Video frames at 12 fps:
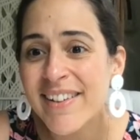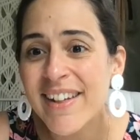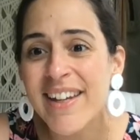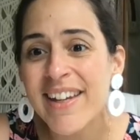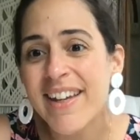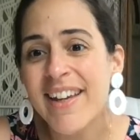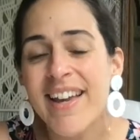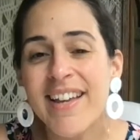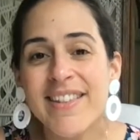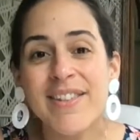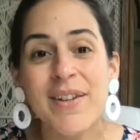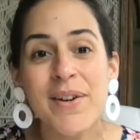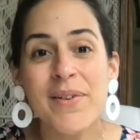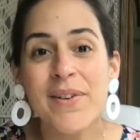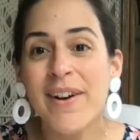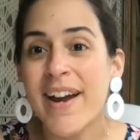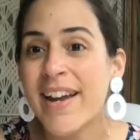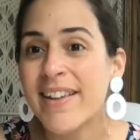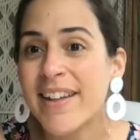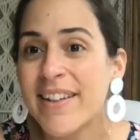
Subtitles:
Like, it's so great.